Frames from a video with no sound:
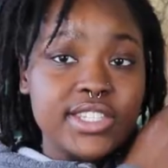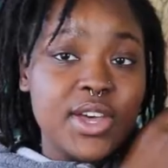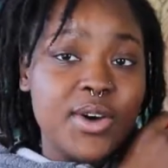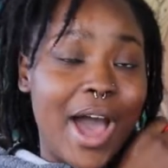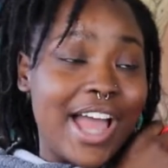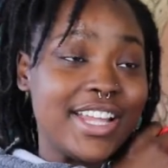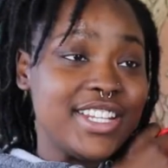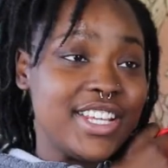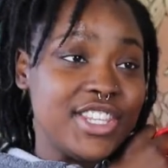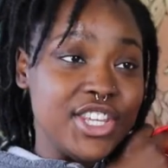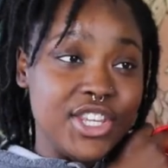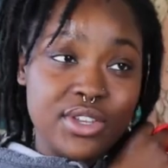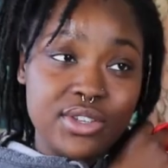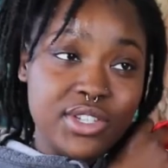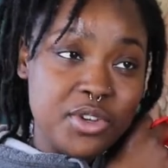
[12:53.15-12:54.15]
So I did
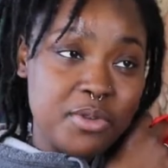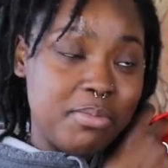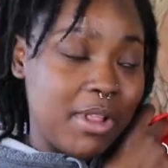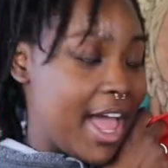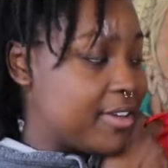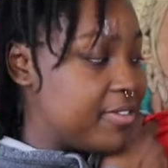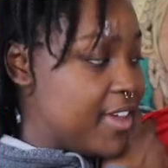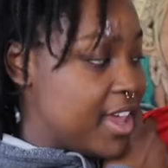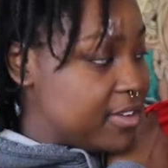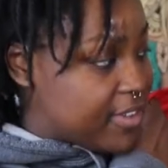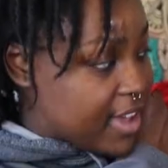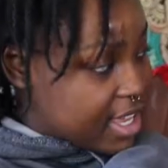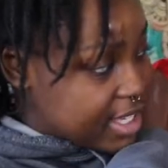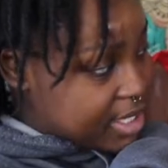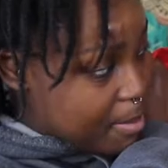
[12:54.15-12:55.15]
the YouTube Black Fan
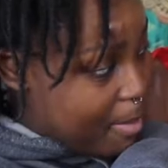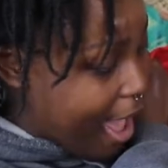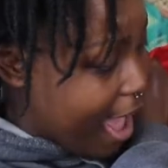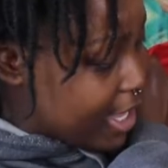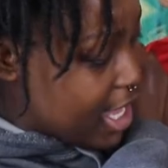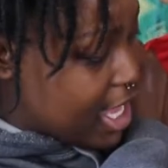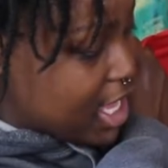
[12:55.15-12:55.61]
Fest back